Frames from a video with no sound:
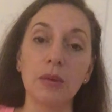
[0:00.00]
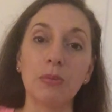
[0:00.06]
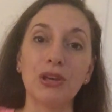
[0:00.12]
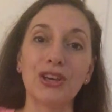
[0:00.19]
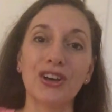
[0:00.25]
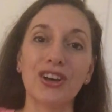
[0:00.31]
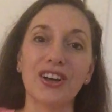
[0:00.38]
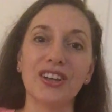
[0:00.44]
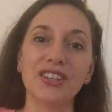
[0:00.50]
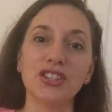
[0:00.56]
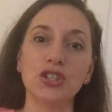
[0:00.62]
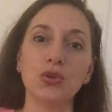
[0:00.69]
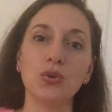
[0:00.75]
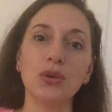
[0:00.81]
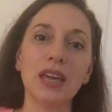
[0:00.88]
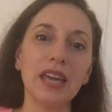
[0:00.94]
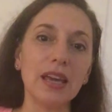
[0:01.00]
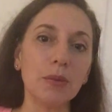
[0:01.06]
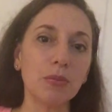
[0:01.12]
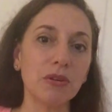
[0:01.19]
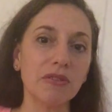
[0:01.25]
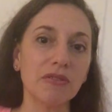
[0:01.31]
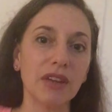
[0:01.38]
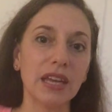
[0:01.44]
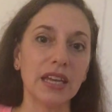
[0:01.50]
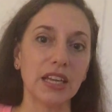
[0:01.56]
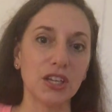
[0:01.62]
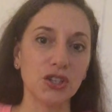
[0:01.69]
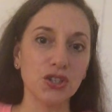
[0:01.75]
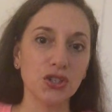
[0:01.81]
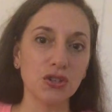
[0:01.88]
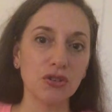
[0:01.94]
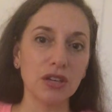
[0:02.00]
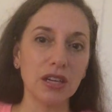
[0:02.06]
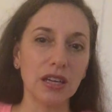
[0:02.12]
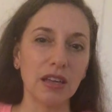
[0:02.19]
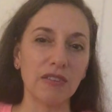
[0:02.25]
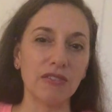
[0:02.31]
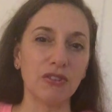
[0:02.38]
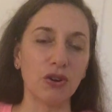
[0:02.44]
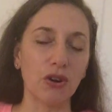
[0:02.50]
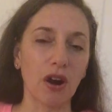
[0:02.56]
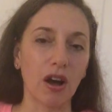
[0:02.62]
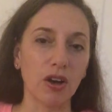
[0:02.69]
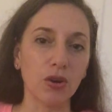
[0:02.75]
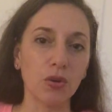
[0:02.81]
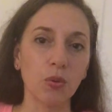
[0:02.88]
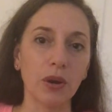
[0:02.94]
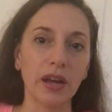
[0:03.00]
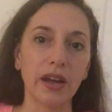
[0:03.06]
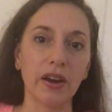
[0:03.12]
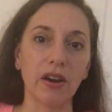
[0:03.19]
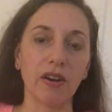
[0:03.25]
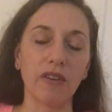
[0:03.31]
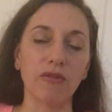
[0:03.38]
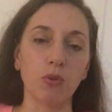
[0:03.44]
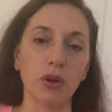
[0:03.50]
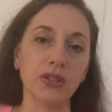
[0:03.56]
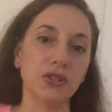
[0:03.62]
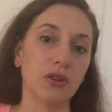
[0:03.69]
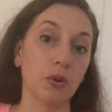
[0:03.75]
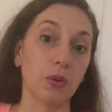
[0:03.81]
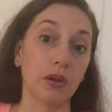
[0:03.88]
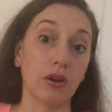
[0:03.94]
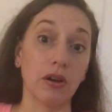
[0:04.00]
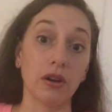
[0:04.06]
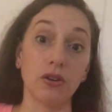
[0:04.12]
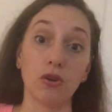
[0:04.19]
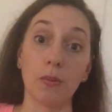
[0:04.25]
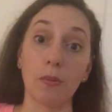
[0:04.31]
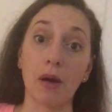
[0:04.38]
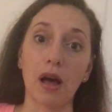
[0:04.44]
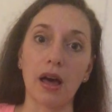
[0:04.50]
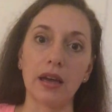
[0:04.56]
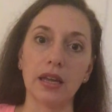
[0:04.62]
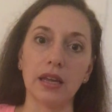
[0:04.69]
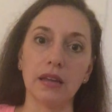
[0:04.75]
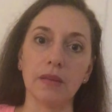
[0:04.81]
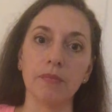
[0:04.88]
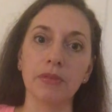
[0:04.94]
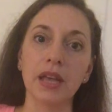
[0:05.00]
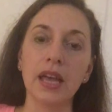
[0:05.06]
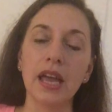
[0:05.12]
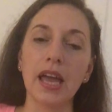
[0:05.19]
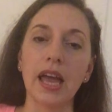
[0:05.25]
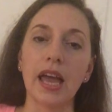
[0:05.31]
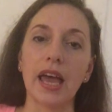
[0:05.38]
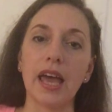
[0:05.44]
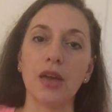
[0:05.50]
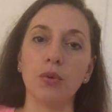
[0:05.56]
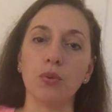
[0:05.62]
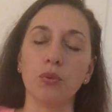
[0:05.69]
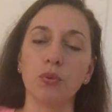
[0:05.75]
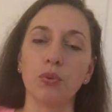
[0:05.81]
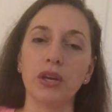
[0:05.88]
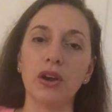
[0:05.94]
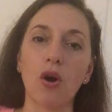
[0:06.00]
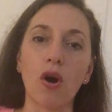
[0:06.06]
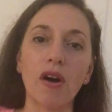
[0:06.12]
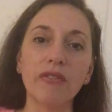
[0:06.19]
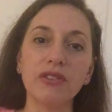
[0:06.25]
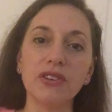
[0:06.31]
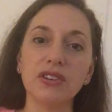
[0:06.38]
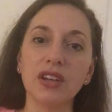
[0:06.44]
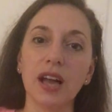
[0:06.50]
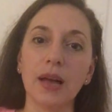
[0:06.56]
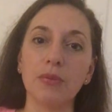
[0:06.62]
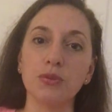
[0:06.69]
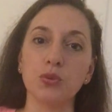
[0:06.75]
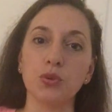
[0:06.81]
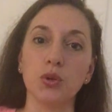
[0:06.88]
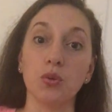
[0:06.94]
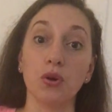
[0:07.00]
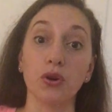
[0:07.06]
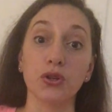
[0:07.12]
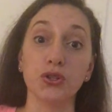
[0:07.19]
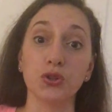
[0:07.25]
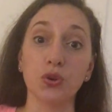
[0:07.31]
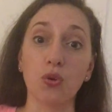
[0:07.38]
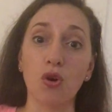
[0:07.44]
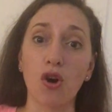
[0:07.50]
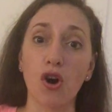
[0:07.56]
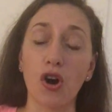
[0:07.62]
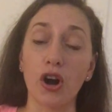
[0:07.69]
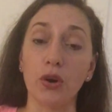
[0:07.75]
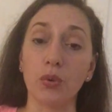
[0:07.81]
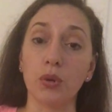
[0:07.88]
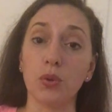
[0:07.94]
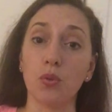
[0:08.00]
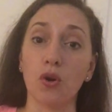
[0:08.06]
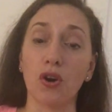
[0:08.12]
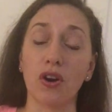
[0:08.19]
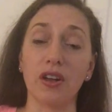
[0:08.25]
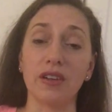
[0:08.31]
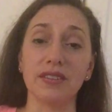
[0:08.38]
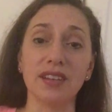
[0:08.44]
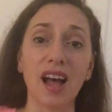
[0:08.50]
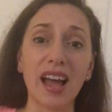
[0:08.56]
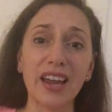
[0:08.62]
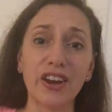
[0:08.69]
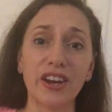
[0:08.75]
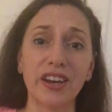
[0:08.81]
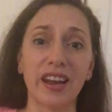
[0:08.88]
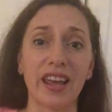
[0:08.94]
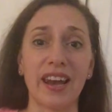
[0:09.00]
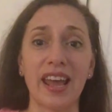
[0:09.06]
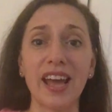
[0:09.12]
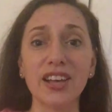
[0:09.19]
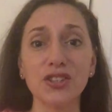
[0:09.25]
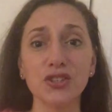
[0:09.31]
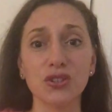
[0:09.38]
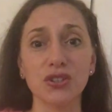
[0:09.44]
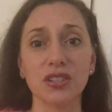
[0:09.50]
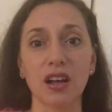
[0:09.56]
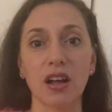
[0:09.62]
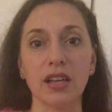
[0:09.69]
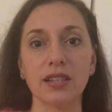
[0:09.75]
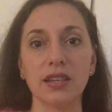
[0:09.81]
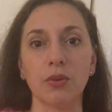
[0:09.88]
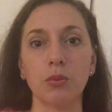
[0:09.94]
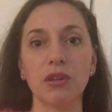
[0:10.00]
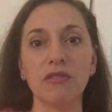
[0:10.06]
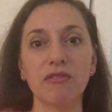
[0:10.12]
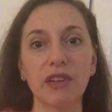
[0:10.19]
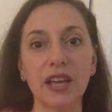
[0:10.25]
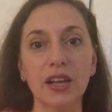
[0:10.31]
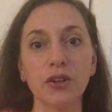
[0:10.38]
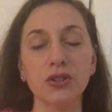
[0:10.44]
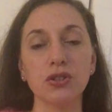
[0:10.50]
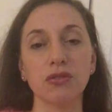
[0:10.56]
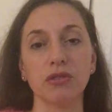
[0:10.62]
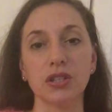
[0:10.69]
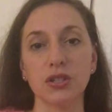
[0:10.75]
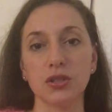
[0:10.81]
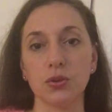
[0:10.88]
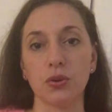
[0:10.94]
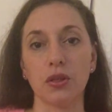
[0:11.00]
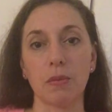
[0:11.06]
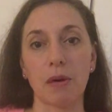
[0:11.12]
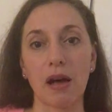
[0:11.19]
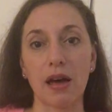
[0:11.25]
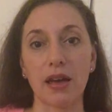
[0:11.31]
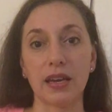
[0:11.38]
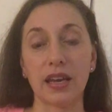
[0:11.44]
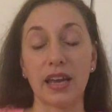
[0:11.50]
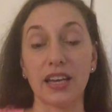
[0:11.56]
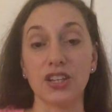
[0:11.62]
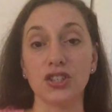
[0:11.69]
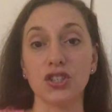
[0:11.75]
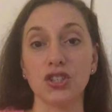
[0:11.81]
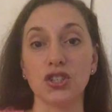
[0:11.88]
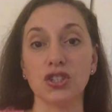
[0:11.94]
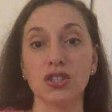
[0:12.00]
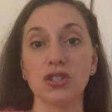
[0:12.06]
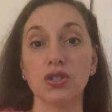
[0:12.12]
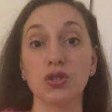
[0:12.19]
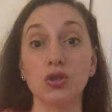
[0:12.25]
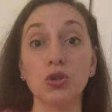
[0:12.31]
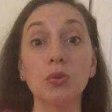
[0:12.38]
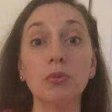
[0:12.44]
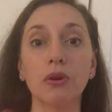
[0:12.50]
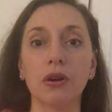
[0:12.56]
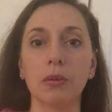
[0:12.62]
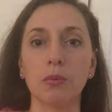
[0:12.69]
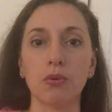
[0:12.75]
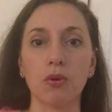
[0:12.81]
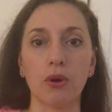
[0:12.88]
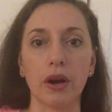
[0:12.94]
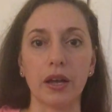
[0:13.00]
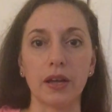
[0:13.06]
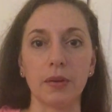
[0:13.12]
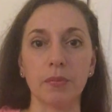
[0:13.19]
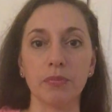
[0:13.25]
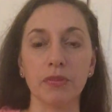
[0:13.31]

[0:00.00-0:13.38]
Because you can't prevent injury if you're unaware of what's going on in your body. And we oftentimes we work so hard, we work on diet and exercise and we fail to restore the body and it's just super important.